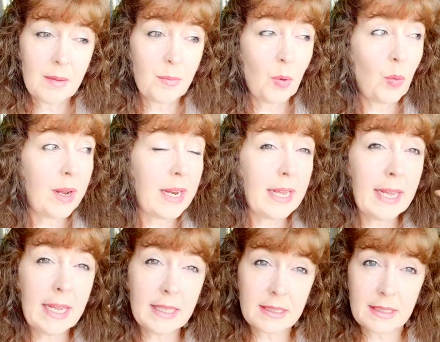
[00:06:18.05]
But when it
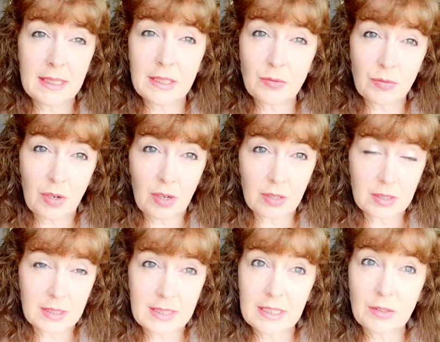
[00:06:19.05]
hits these
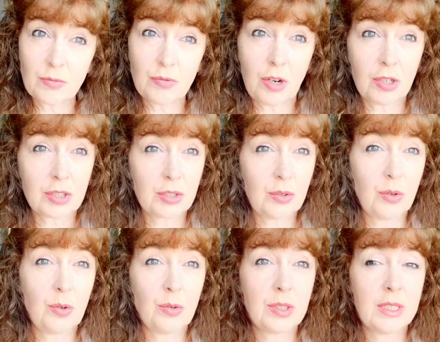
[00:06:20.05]
rocks
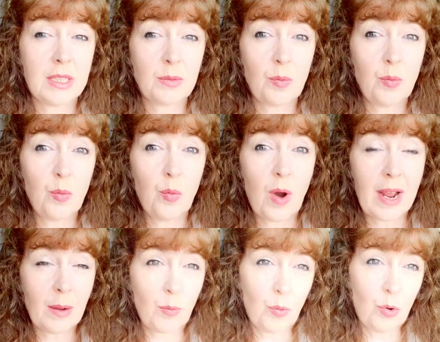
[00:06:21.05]
cause this
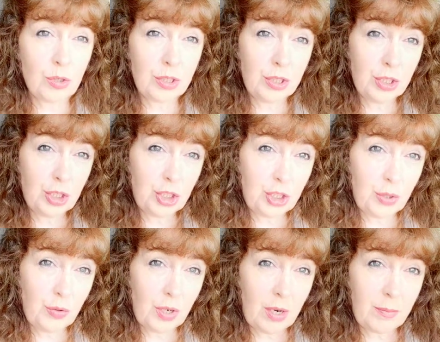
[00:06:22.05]
white water to
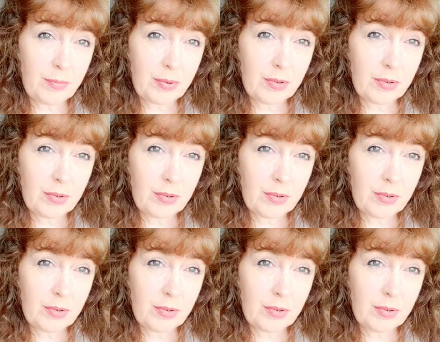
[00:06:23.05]
shoot up